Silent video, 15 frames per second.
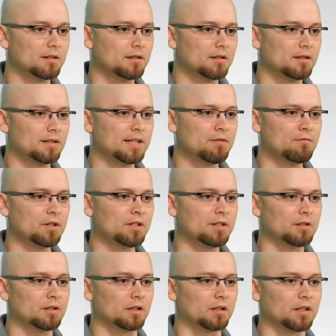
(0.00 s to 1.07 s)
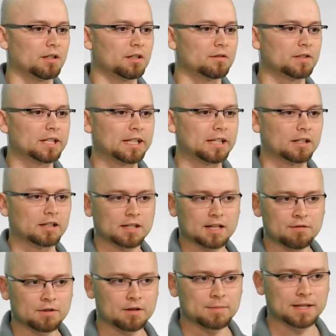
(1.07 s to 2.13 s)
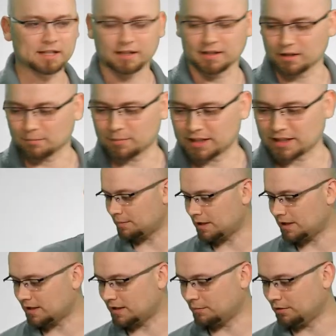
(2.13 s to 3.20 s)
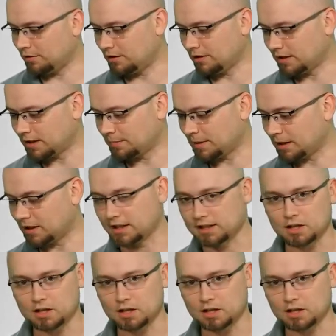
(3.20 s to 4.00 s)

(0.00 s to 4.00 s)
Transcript: See, we're still learning over here. I want to make this your best possible experience.